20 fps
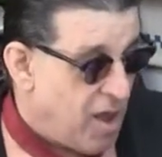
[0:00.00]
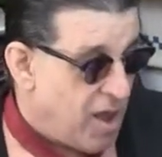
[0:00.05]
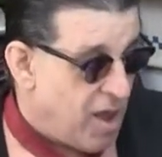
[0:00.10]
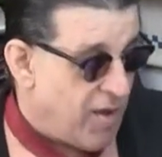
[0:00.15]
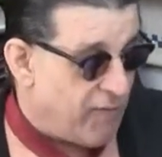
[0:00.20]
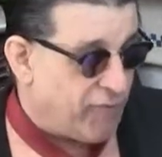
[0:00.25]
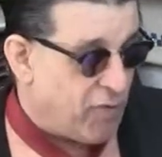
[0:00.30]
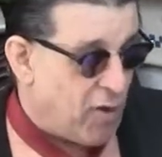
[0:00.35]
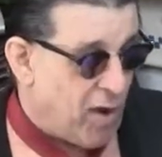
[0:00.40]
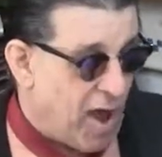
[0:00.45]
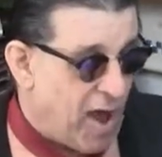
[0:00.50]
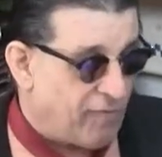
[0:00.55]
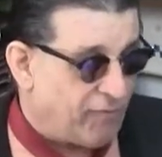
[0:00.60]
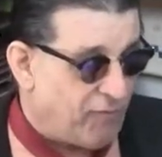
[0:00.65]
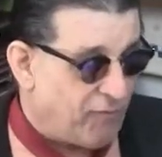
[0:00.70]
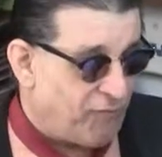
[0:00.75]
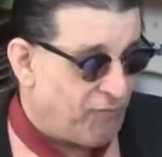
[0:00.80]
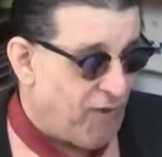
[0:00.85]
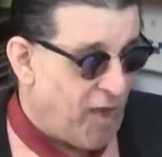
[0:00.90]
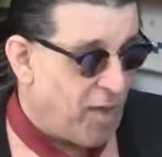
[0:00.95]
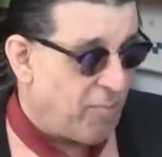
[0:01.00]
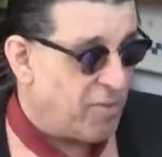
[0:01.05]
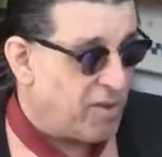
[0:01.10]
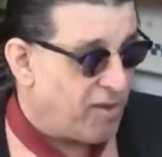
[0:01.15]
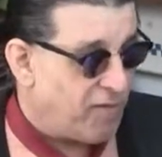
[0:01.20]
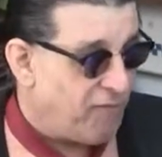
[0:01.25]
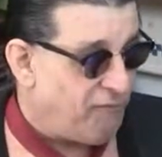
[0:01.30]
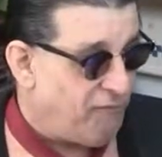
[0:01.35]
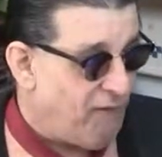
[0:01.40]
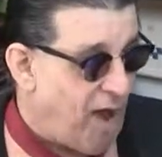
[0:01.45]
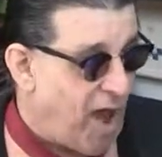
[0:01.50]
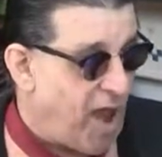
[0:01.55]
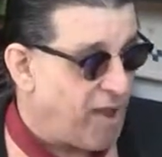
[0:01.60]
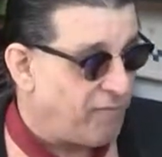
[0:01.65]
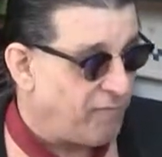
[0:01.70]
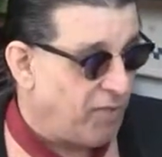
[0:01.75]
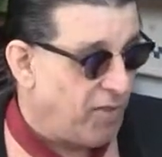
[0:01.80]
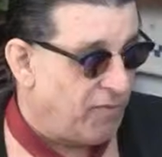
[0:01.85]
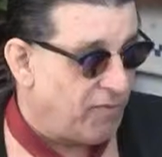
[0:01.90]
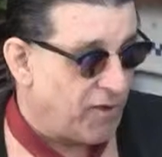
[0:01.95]
If you have a family of
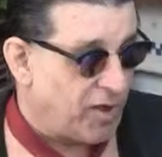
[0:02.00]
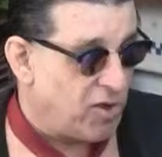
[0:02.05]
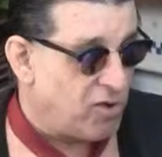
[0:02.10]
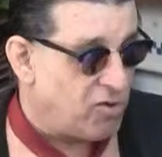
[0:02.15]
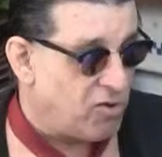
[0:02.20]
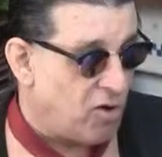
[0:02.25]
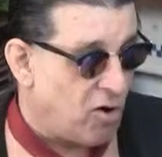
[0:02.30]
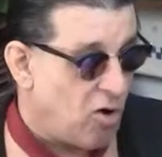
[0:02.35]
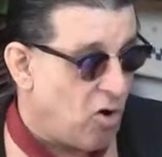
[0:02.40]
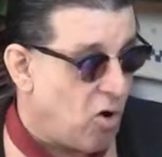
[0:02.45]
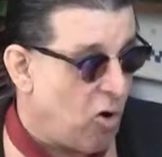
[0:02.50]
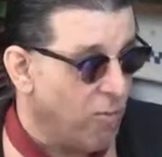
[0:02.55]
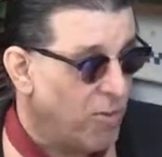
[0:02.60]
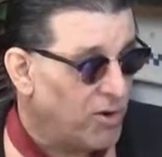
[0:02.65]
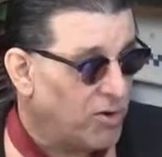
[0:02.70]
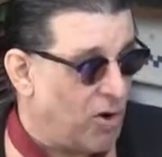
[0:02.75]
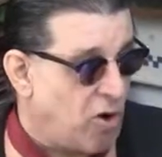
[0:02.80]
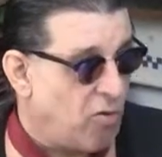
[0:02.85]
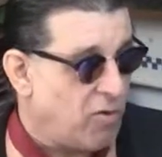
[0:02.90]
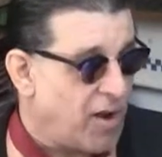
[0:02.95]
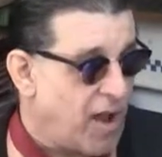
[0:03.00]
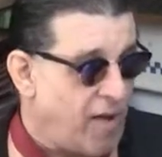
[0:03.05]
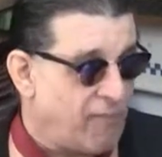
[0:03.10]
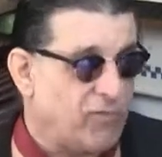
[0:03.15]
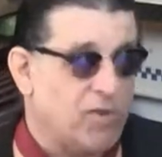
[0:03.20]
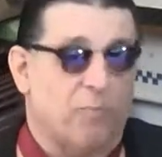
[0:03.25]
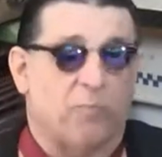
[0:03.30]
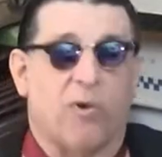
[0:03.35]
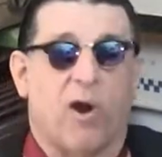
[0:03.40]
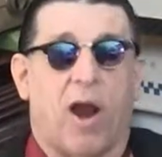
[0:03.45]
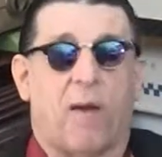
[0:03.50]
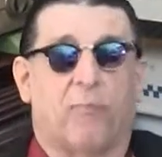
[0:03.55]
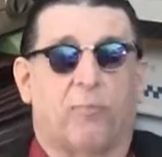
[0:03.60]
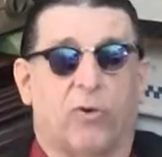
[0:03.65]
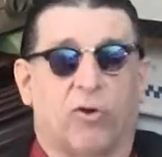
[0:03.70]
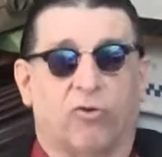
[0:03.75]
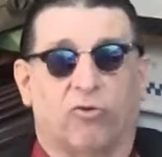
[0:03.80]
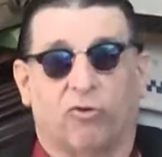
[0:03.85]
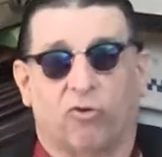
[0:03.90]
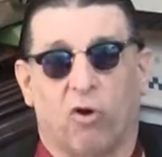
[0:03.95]
5 living in your home and don't have the
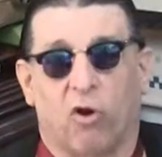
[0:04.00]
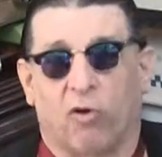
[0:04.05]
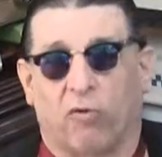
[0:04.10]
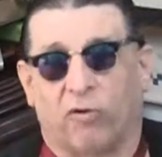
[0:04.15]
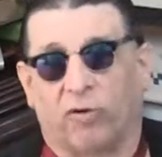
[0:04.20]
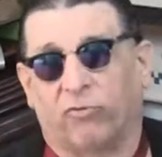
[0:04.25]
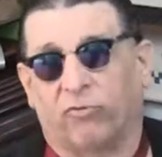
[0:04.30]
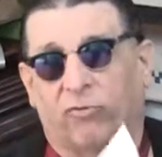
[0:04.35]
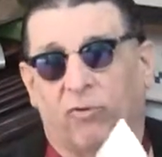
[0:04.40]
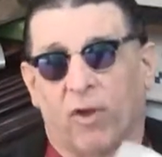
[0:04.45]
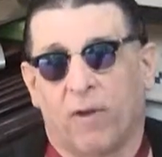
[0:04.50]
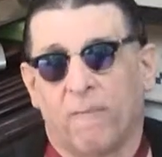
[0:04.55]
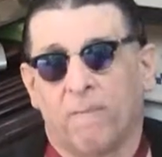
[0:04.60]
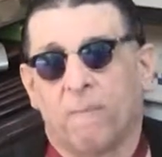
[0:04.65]
proper insurance,